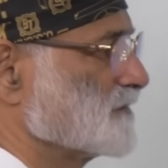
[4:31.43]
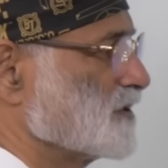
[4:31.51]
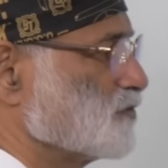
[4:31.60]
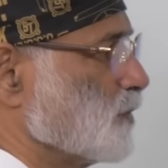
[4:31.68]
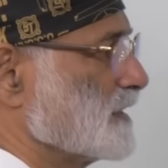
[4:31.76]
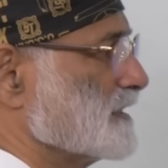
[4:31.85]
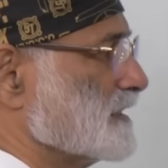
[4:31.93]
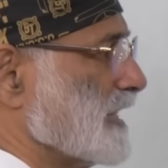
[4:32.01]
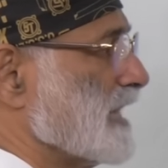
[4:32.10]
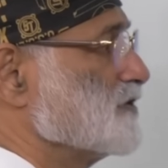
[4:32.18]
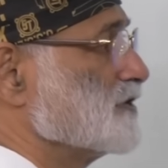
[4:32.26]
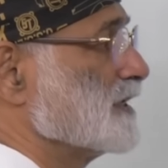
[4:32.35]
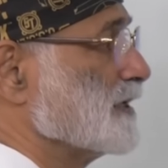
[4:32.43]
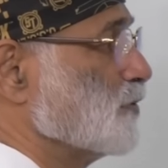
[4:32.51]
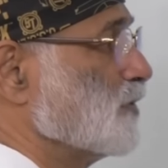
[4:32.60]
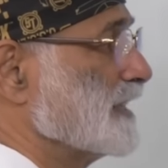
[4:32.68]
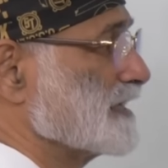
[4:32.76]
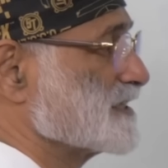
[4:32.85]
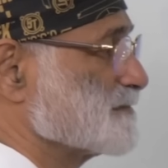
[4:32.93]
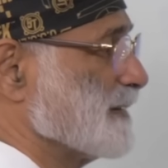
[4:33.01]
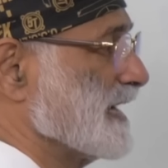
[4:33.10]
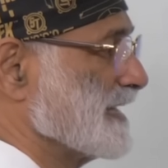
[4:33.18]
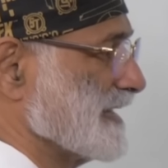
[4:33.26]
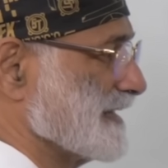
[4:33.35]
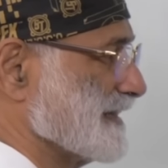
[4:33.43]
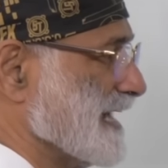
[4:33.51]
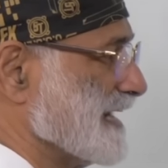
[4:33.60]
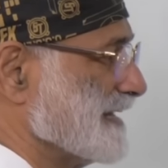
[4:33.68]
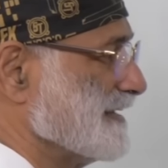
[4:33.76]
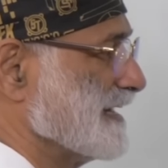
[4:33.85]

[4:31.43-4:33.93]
Just one dinner. Actually, you won't get a spike like that.